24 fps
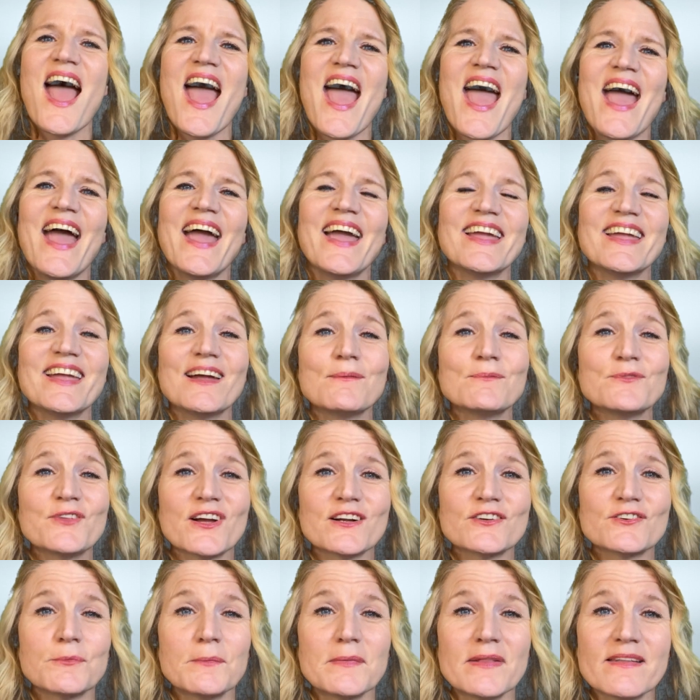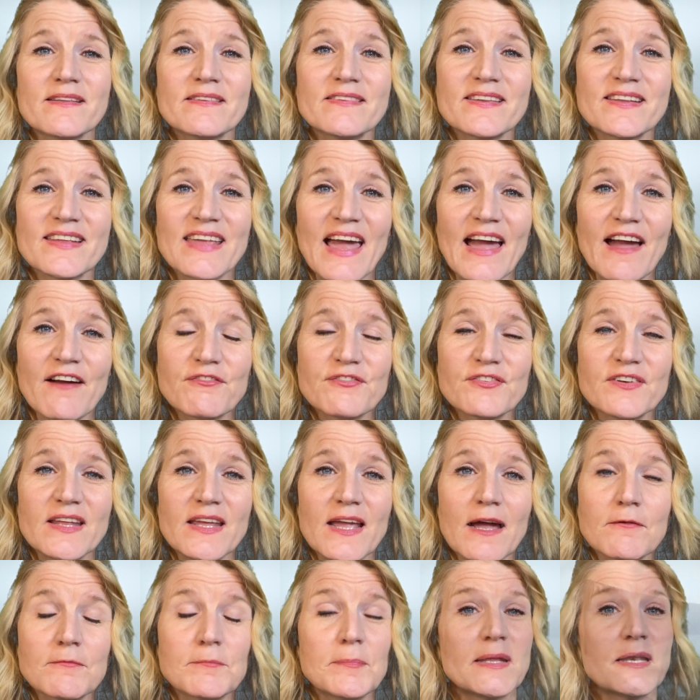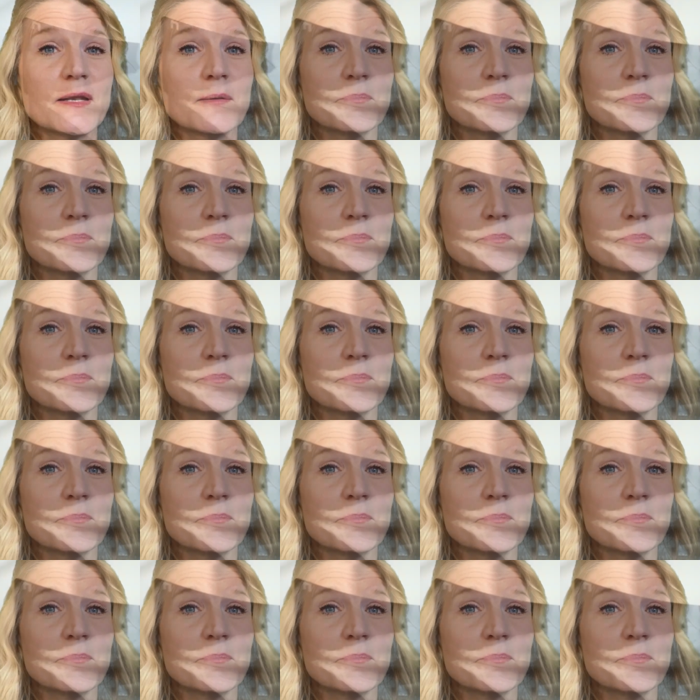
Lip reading: Hey, I'm Dr. Melissa Gaffney. I've been a